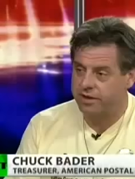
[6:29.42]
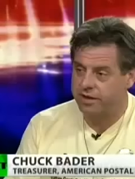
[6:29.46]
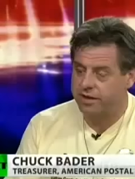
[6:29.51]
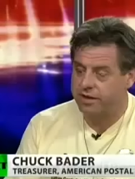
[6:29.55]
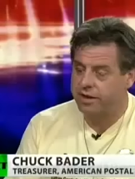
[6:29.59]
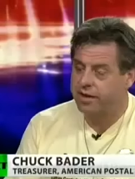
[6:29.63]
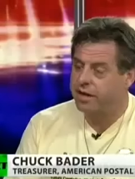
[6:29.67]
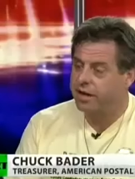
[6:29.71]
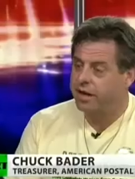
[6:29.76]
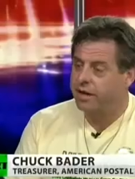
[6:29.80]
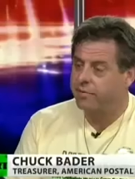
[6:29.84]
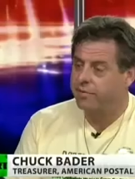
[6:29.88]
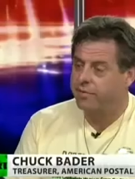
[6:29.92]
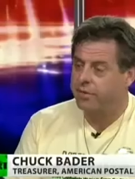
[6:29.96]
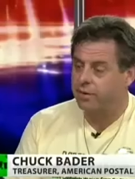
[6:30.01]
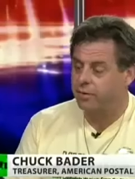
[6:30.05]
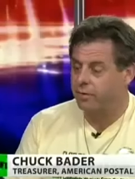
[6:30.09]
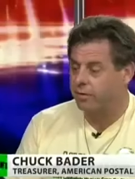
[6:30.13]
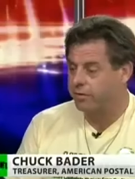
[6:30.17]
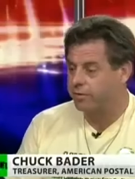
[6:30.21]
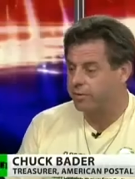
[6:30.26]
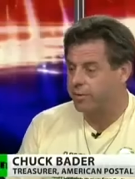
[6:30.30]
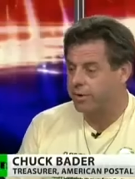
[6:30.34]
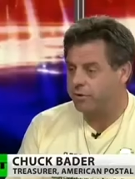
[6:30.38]
send,
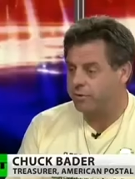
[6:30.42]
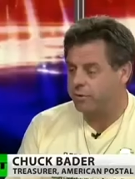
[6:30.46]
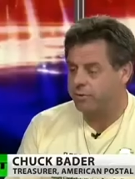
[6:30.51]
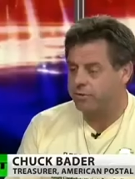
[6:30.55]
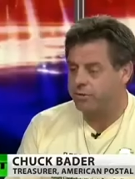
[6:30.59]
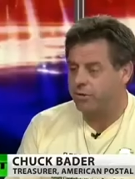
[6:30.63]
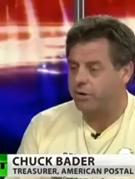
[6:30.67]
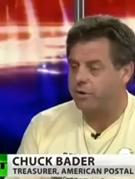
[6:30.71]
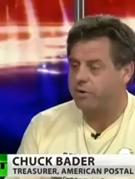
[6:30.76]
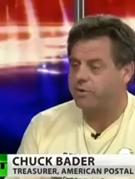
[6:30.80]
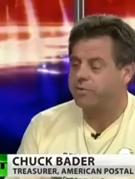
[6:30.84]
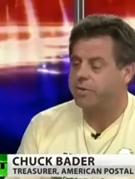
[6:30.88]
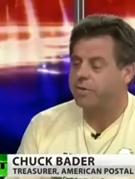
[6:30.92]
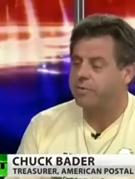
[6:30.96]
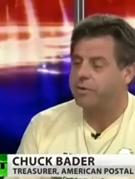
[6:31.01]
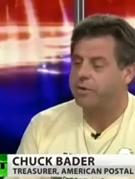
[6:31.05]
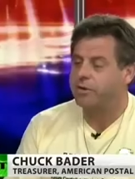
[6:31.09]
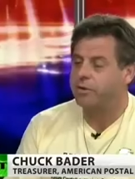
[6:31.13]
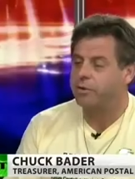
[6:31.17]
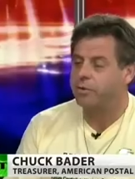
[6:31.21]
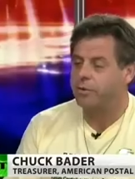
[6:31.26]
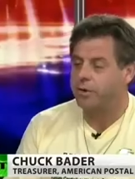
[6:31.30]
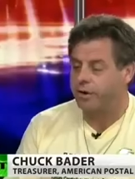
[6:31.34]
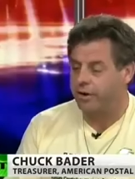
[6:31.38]
Federal Express would charge
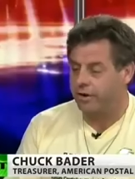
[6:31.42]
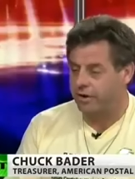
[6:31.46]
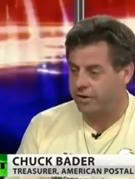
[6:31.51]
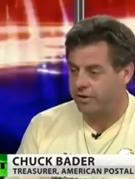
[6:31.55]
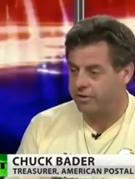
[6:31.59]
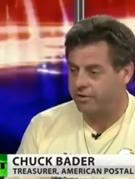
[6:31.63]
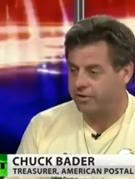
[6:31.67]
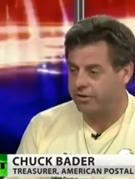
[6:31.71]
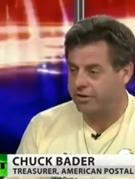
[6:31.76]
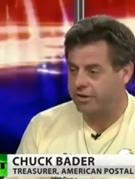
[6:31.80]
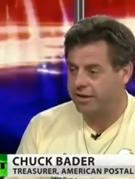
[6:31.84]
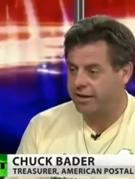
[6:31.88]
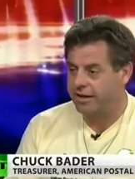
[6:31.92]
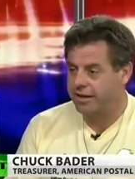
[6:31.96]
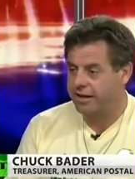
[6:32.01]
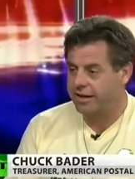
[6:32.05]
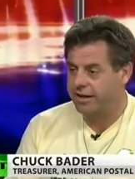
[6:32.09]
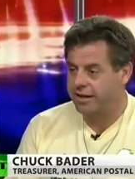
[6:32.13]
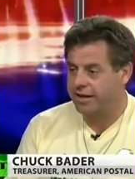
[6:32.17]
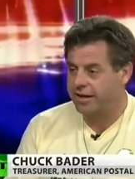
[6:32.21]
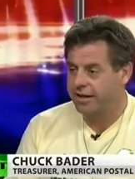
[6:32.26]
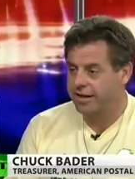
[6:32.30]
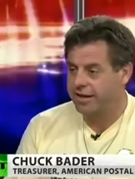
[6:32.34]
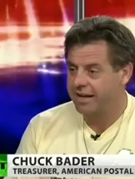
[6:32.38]
$52.
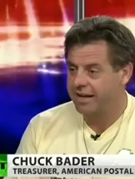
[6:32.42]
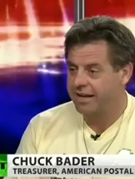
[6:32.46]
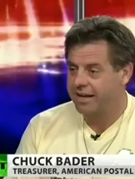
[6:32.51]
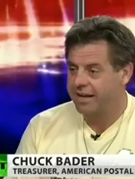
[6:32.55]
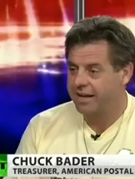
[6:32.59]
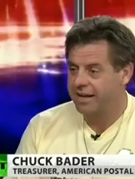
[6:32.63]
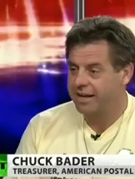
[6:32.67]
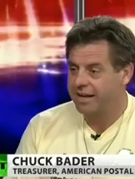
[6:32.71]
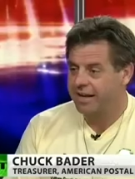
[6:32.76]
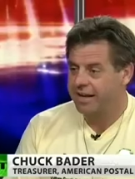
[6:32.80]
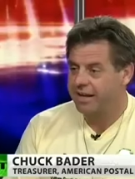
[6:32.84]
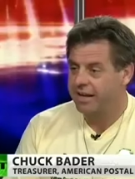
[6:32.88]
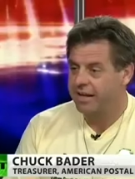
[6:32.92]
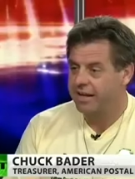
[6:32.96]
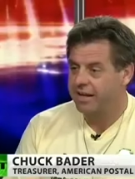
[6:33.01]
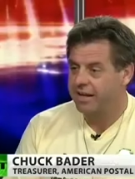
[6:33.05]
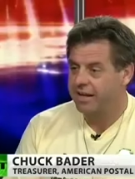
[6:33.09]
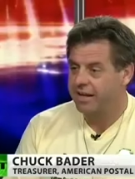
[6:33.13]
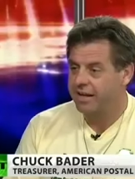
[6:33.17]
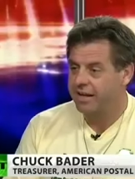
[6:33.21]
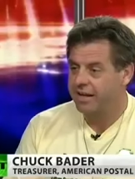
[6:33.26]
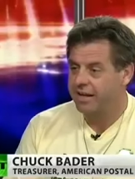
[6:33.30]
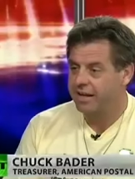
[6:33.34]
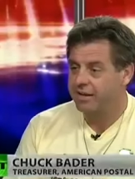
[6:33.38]

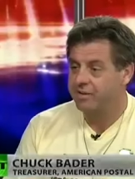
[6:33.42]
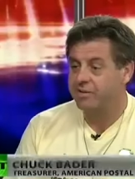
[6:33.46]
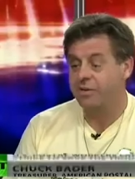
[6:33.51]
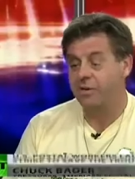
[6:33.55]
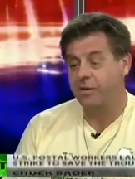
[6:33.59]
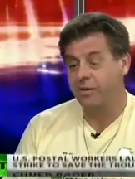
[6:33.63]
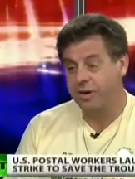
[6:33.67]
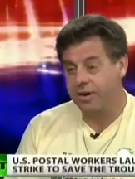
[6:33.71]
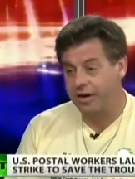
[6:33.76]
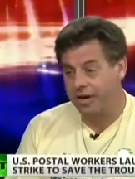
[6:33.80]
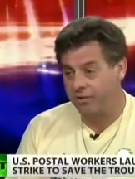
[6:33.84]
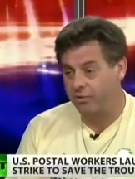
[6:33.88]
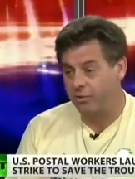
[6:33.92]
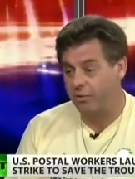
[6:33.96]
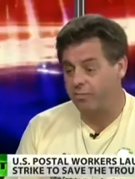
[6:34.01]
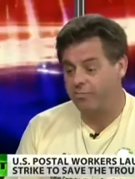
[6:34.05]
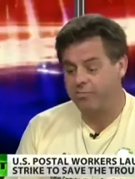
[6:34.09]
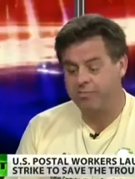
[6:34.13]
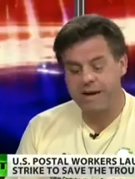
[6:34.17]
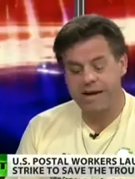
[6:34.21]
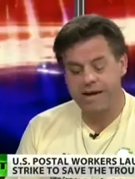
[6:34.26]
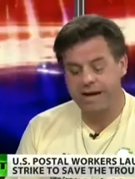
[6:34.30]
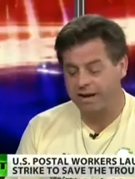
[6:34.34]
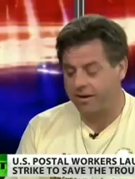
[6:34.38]
Wow. So yeah,
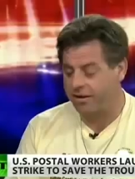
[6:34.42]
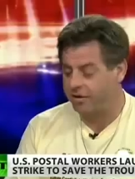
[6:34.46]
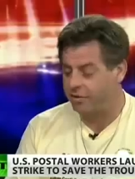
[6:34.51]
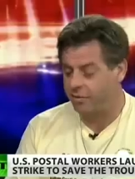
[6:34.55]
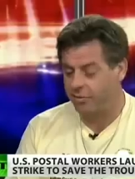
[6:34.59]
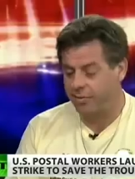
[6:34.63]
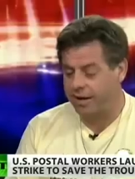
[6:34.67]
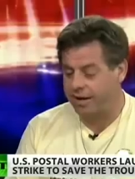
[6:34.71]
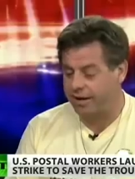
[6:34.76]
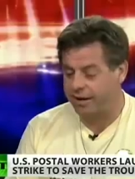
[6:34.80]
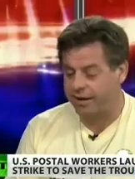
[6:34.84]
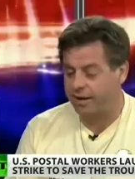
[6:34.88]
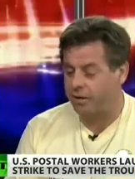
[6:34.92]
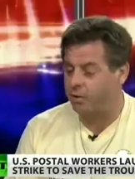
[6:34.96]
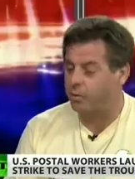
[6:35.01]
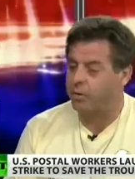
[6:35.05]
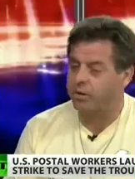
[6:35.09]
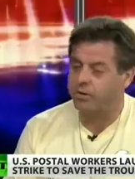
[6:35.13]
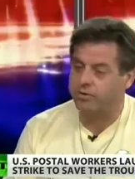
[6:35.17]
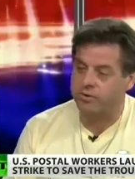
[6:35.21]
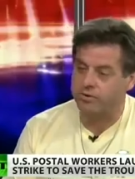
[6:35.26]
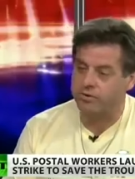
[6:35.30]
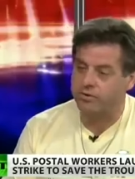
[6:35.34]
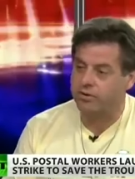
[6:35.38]
dramatic, dramatic
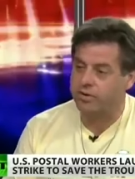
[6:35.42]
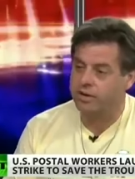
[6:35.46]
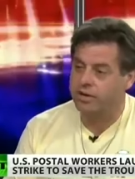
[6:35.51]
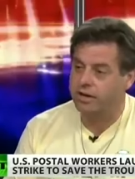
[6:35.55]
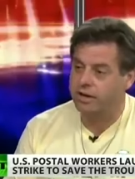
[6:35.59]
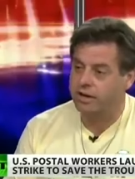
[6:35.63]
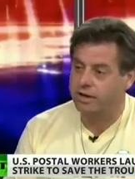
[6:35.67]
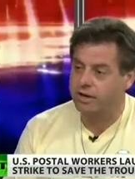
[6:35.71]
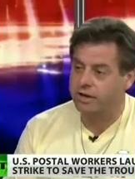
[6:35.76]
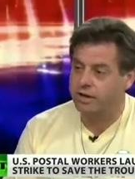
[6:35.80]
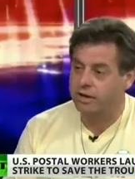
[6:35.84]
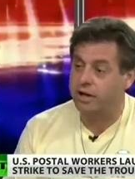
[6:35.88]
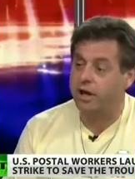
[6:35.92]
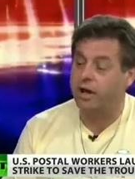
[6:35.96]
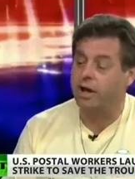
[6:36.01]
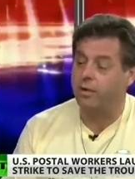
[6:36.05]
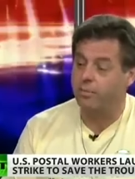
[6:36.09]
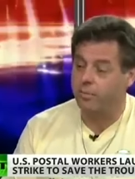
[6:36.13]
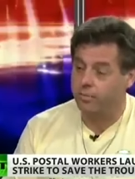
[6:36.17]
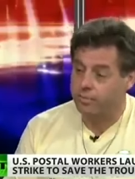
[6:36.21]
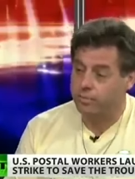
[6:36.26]
increase. Big difference. So yeah.